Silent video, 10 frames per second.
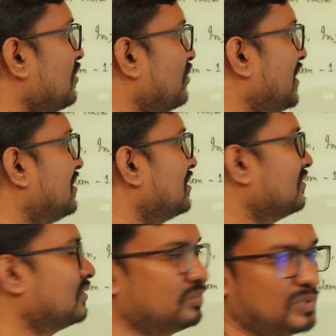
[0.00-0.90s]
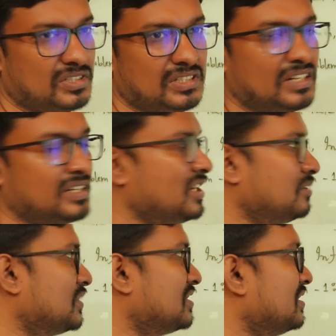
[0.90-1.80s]
when 4% and
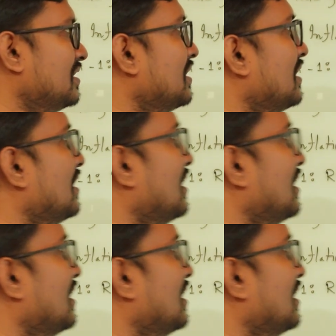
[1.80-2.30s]
8%,